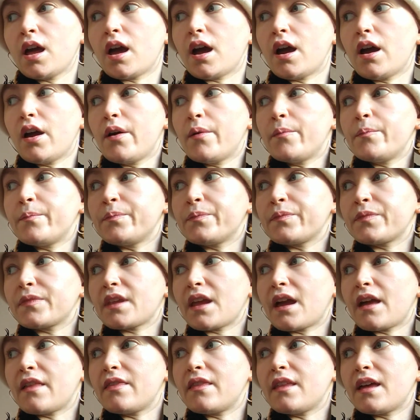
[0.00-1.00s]
And
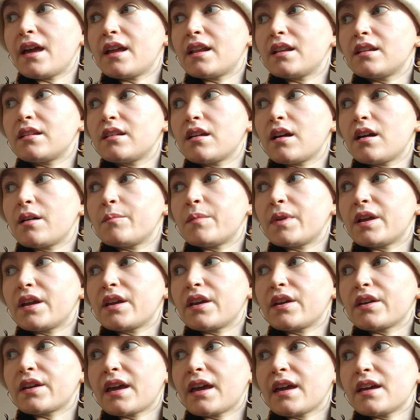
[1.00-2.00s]
then I'm
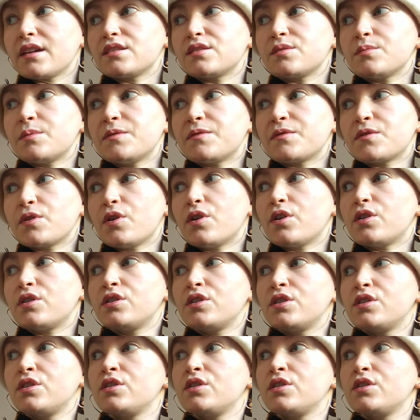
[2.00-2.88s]
like, okay, so we've got